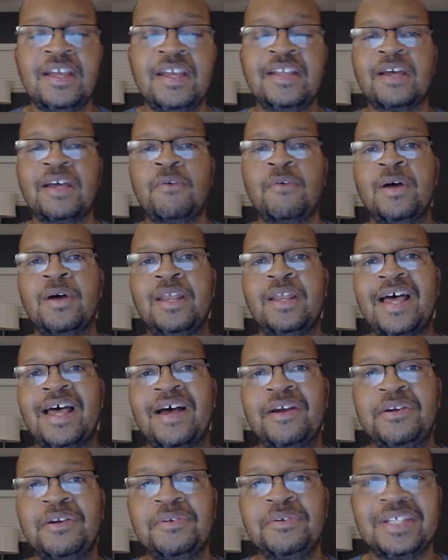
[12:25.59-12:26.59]
that will
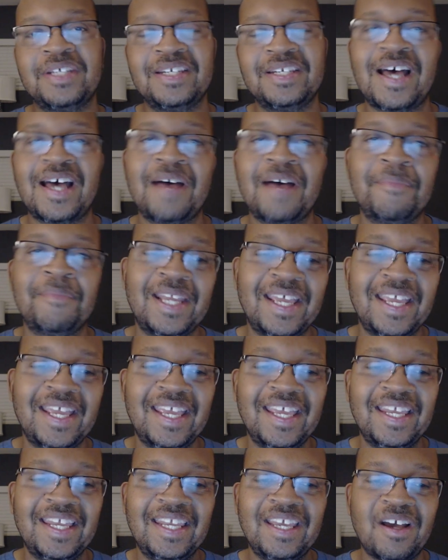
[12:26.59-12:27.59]
allow you to dominate
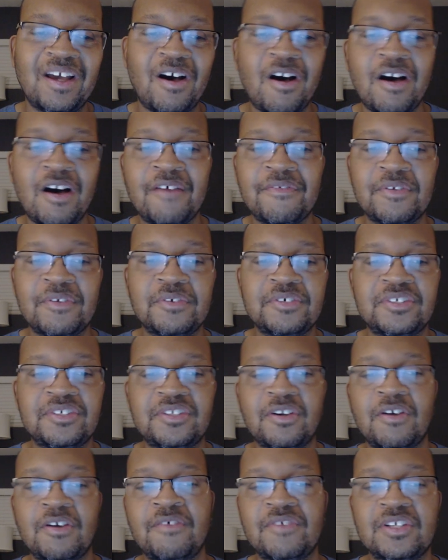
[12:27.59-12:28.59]
any offer,
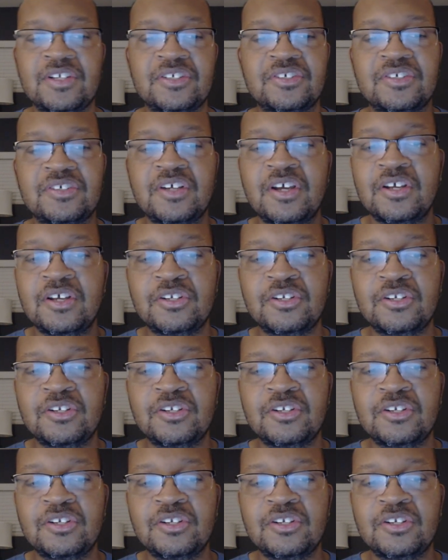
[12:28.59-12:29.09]
service,